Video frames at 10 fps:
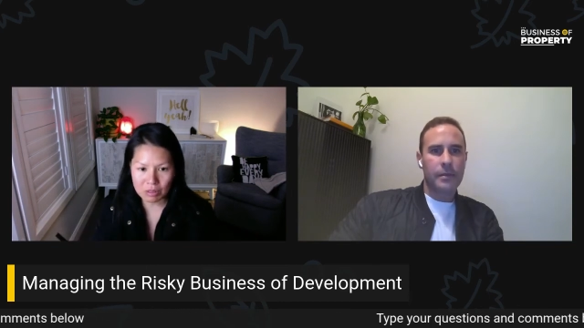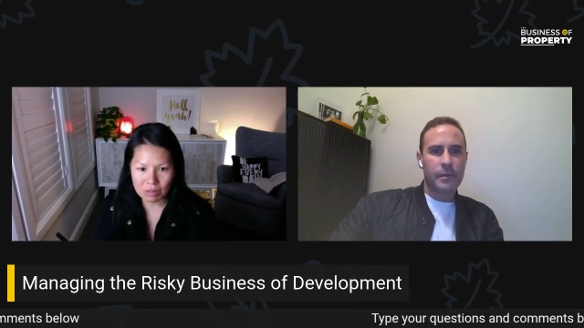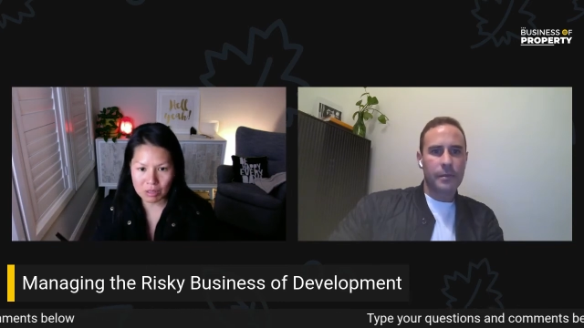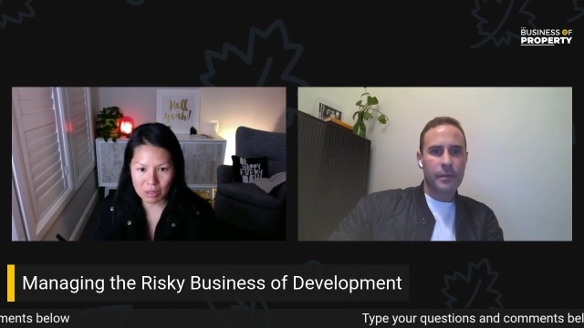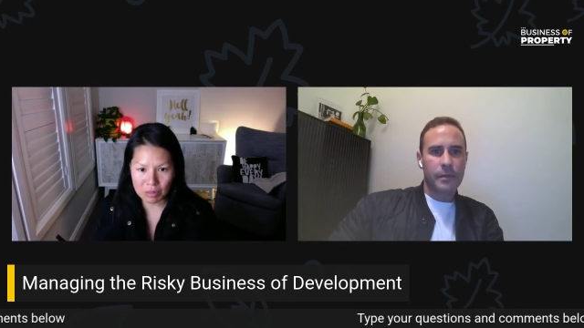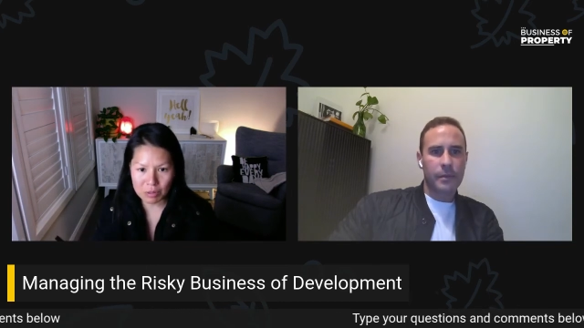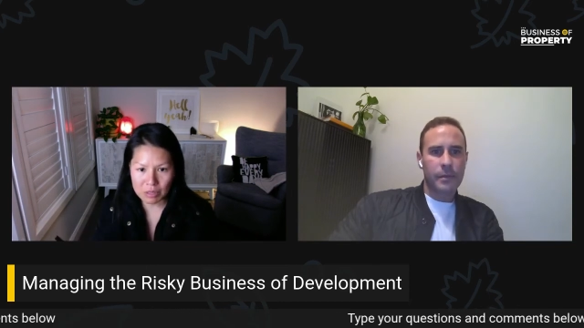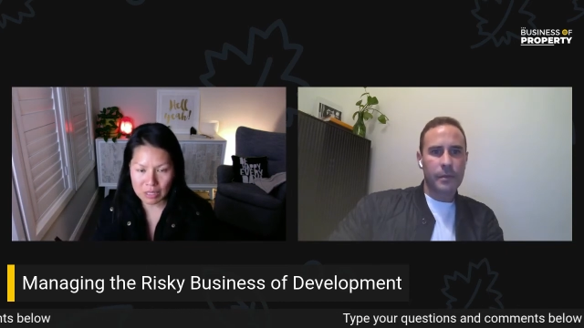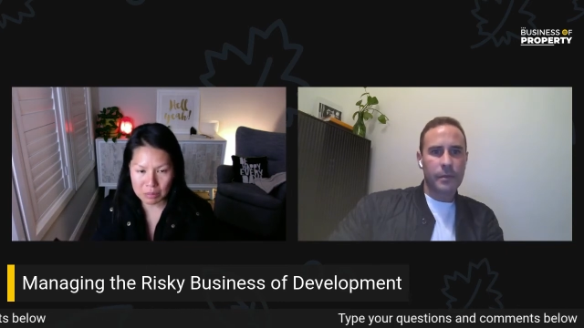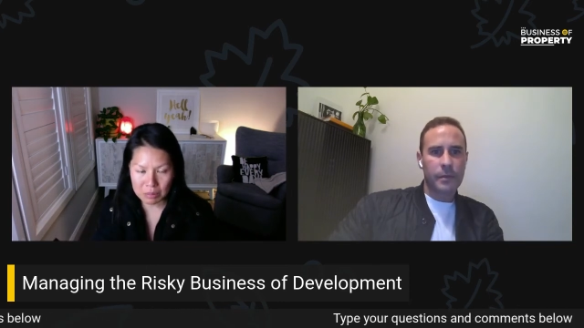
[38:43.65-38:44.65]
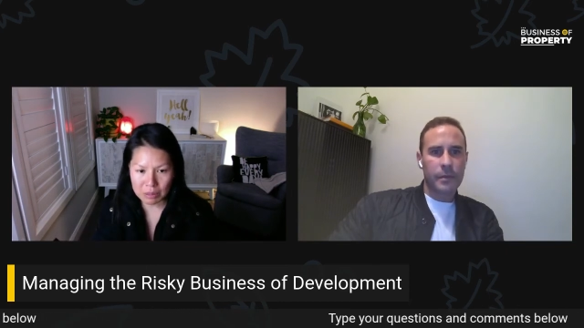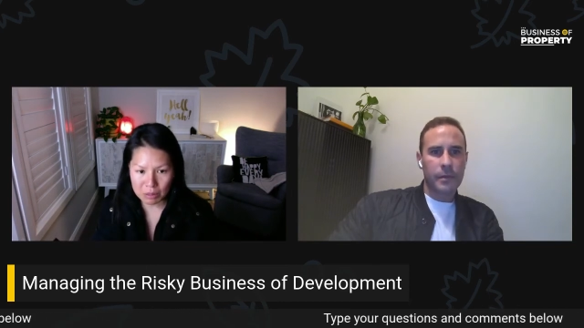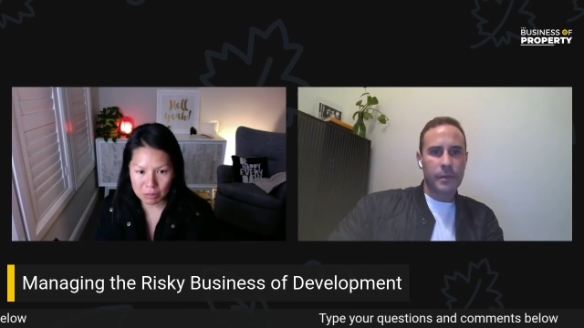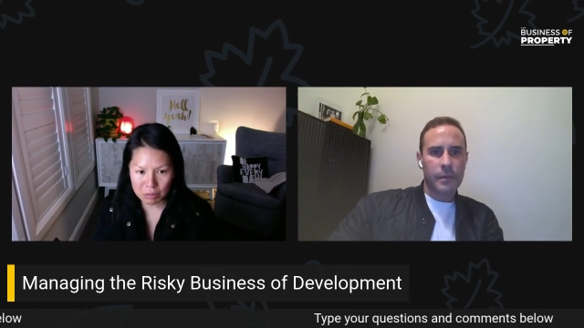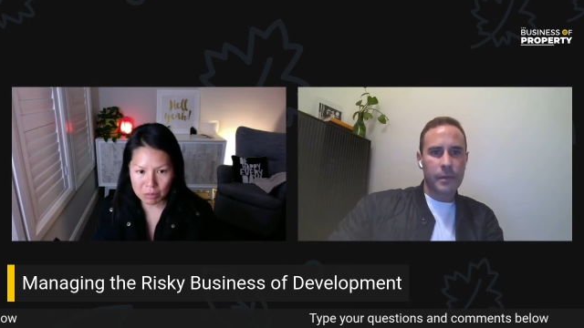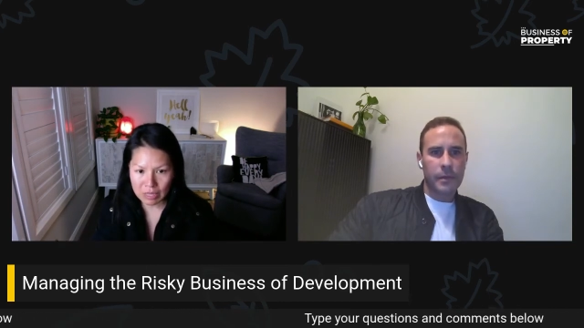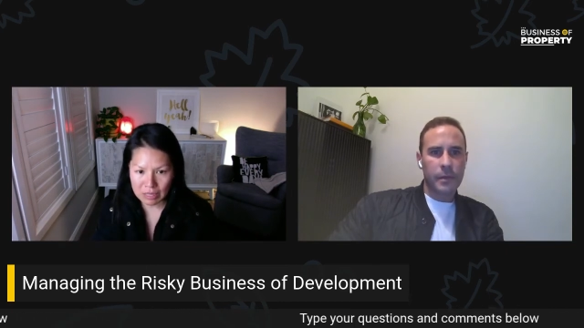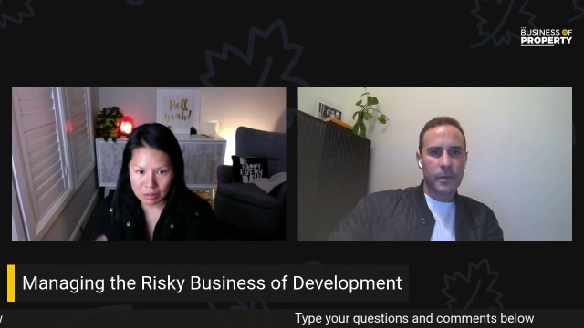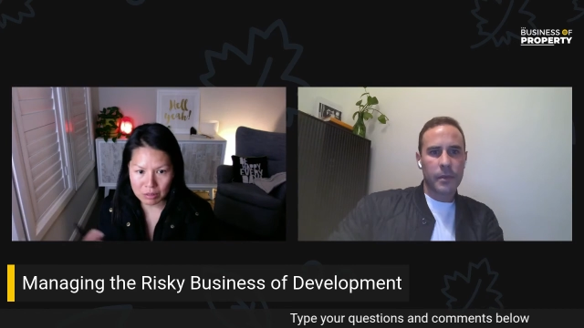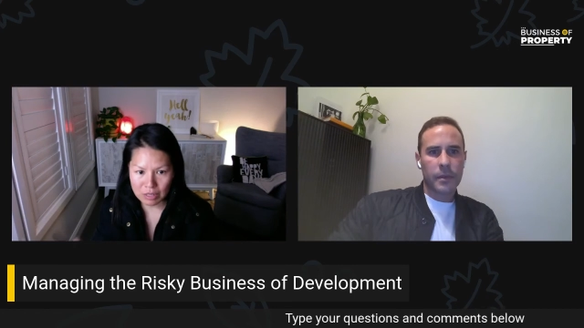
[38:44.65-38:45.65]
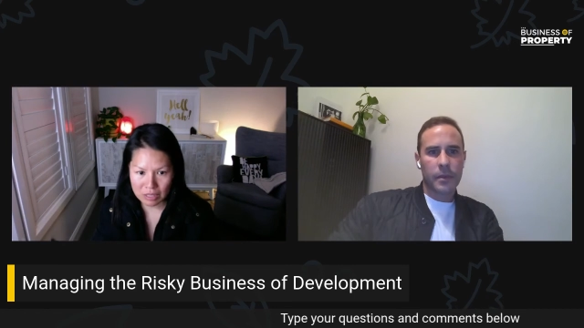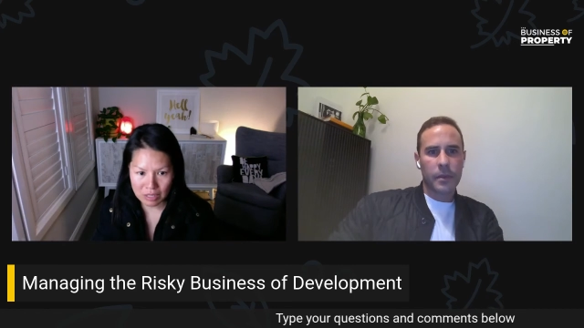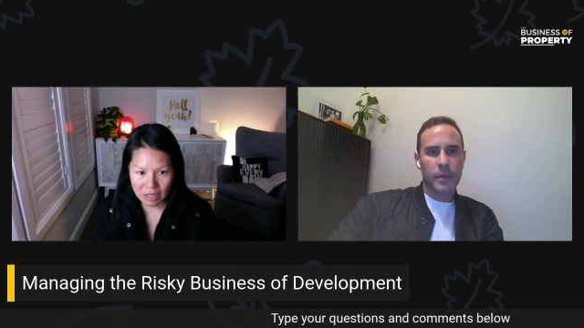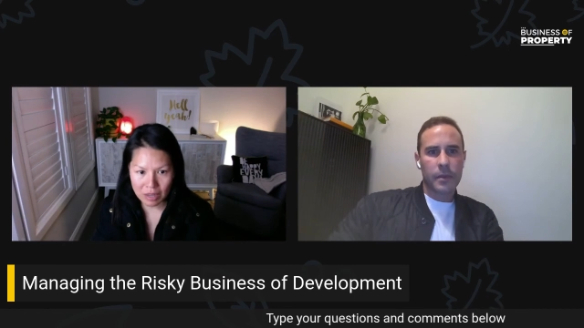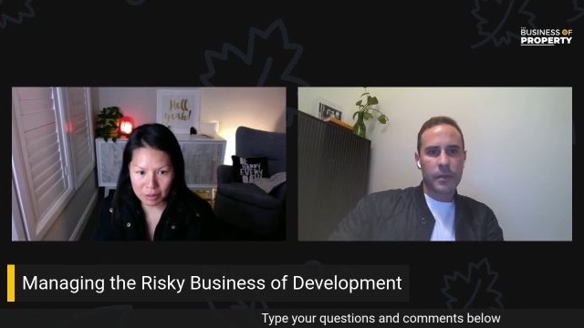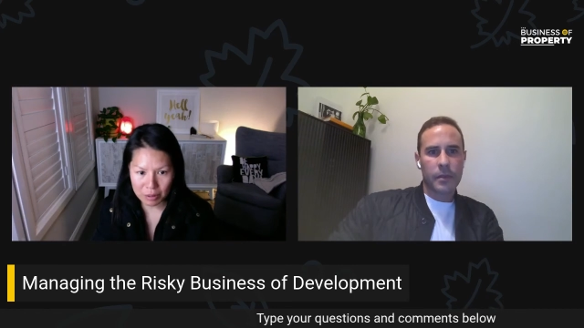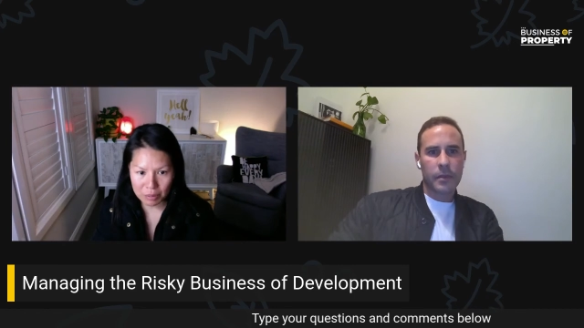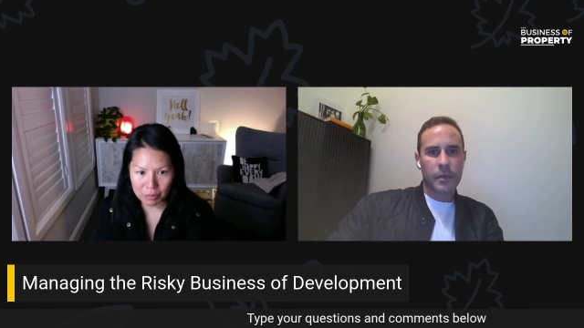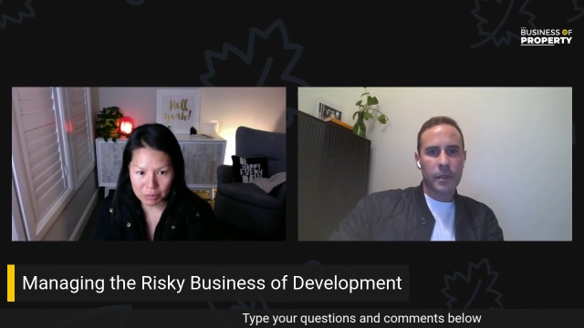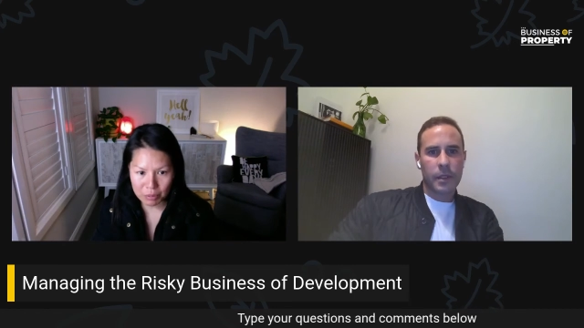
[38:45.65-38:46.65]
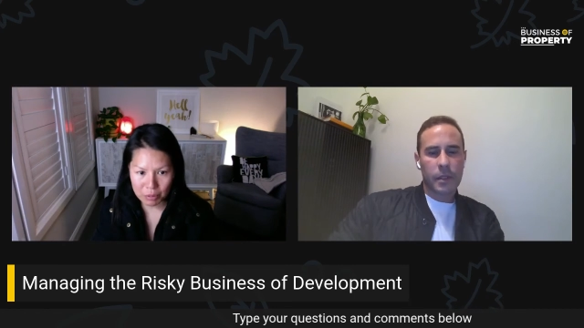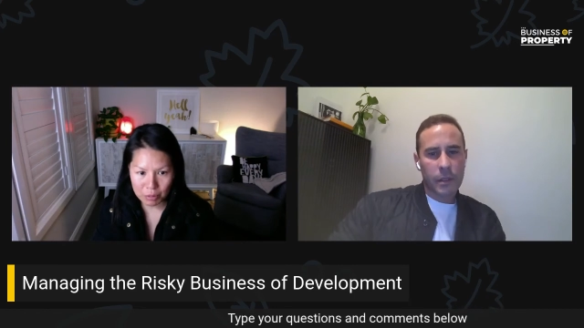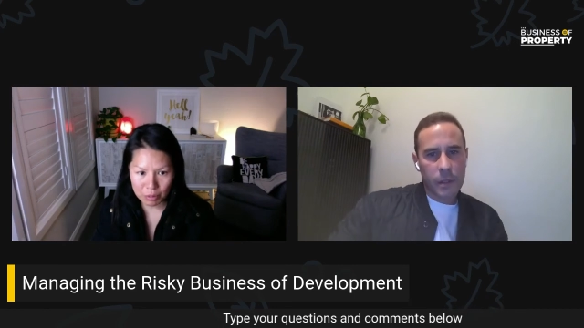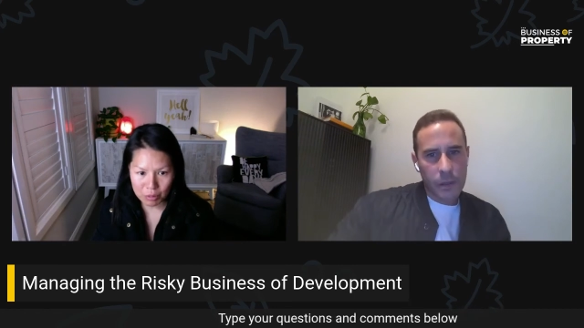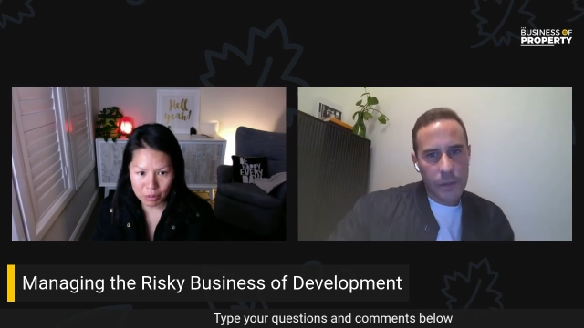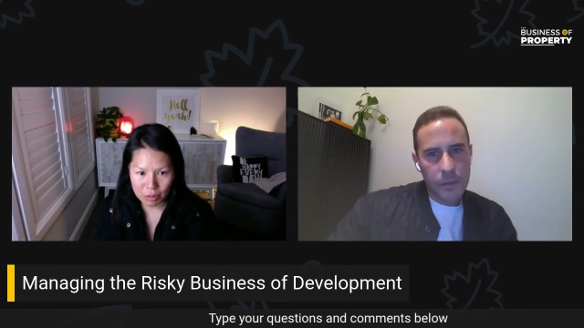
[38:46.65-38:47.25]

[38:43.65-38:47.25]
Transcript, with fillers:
Speaker 1: you know have you guys been through that sort of scenario before